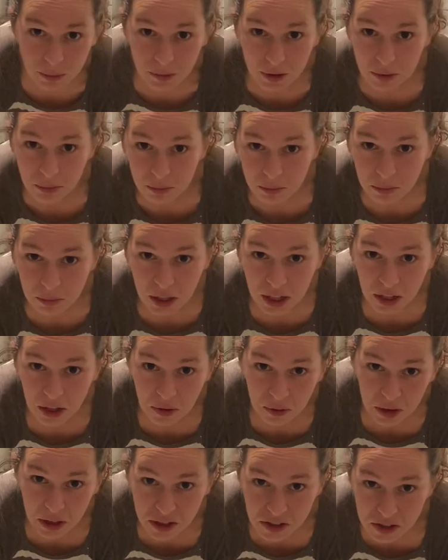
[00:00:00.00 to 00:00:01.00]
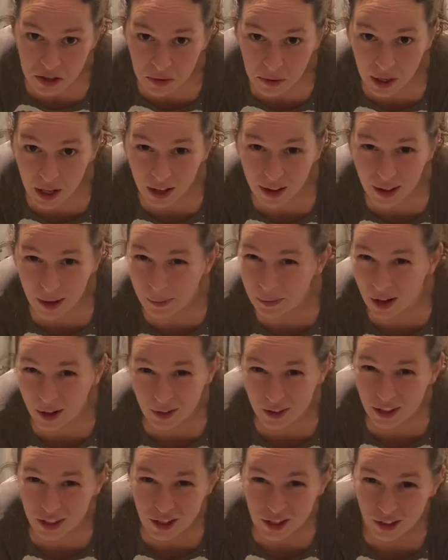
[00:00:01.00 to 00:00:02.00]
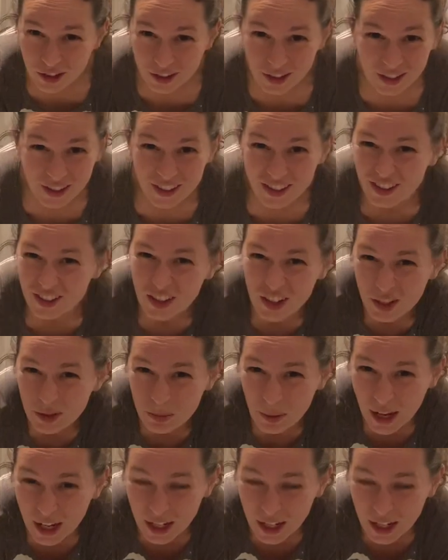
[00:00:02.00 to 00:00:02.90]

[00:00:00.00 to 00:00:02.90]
it might not work so well. I'm not really sure. This is just my